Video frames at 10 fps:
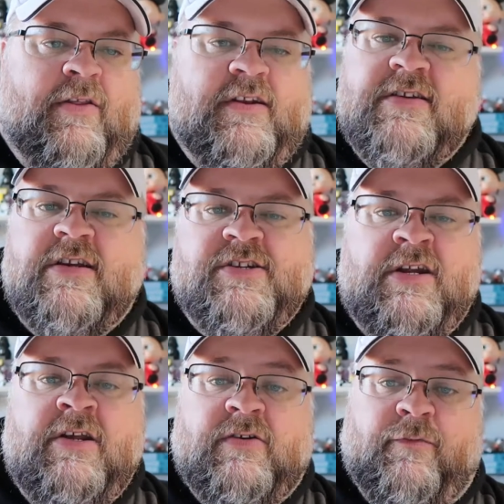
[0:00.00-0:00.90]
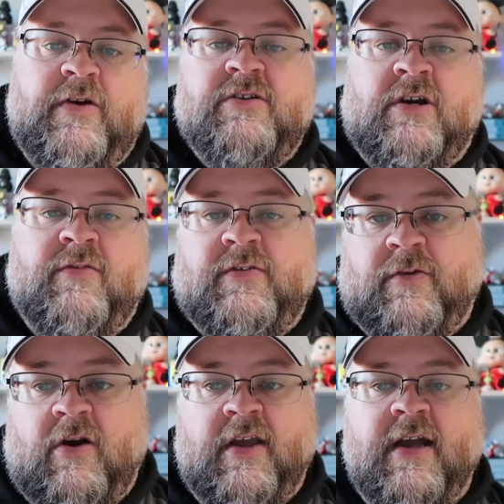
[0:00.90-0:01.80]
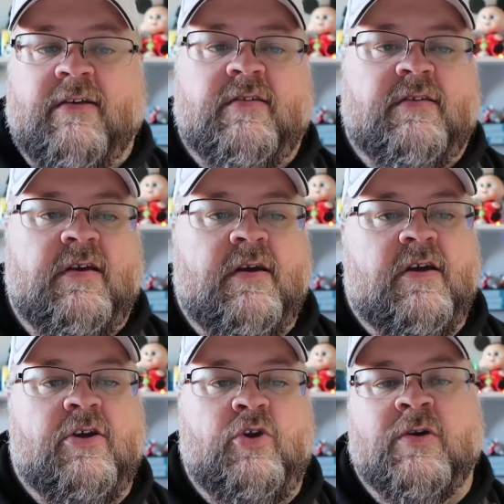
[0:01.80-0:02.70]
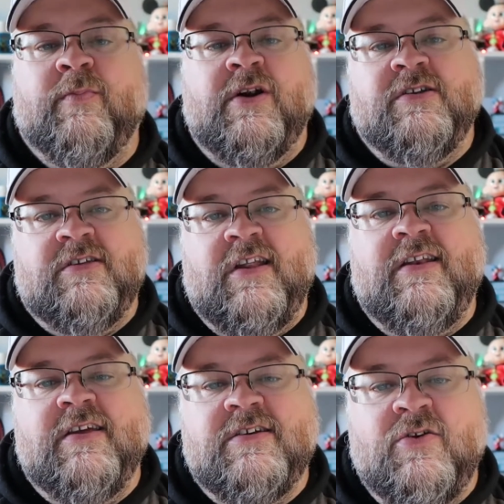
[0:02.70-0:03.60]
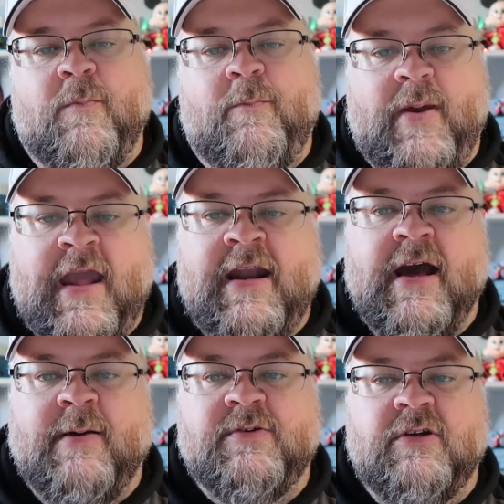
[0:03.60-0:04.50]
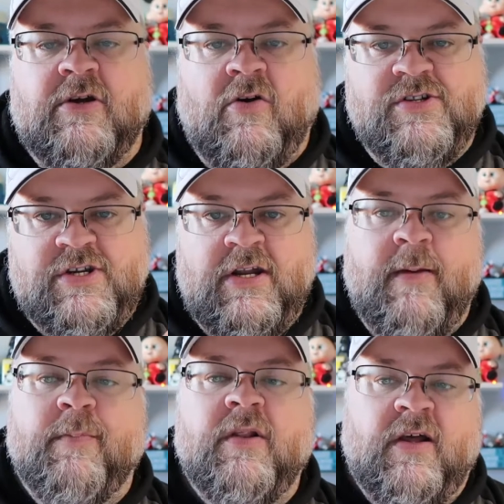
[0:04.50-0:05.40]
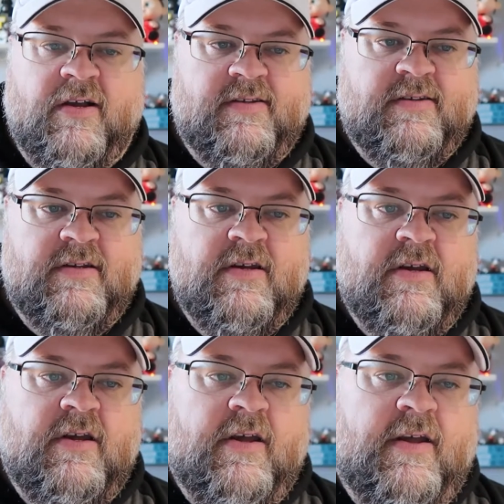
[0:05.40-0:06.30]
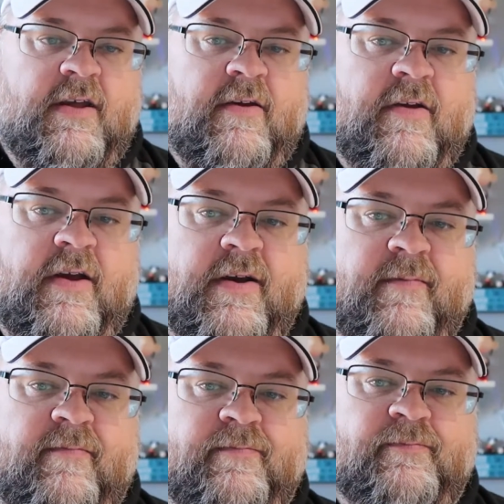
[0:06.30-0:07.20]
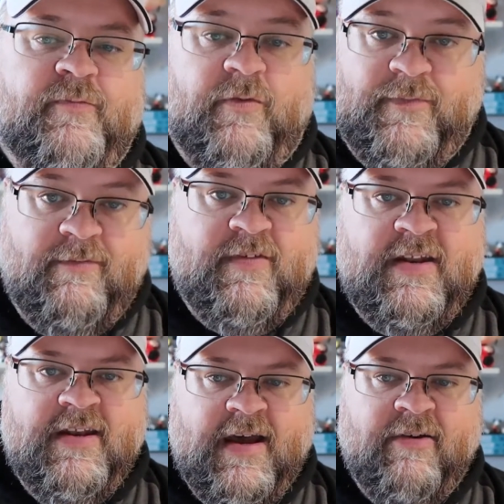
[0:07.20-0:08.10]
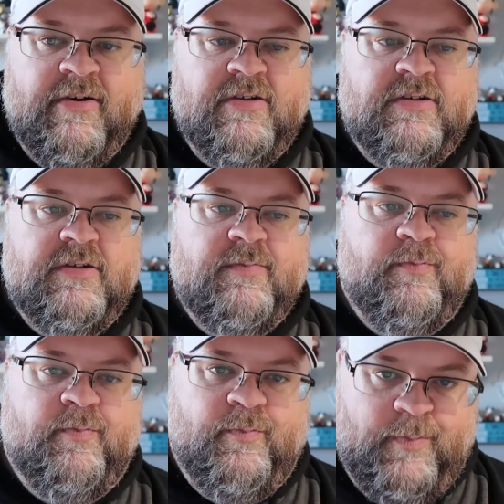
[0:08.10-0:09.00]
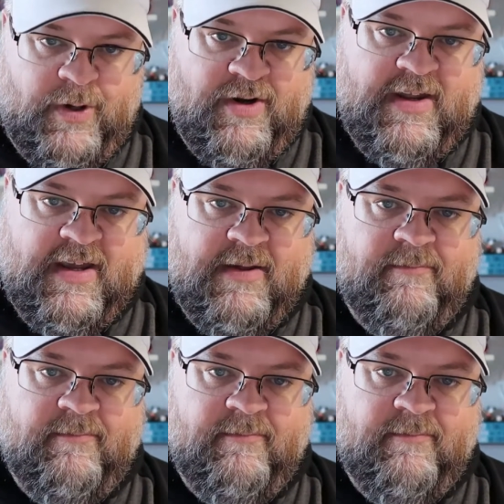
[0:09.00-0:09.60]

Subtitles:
the Disney Genie is a free service for all guests, you can purchase an additional paid option called Genie Plus for $15 per ticket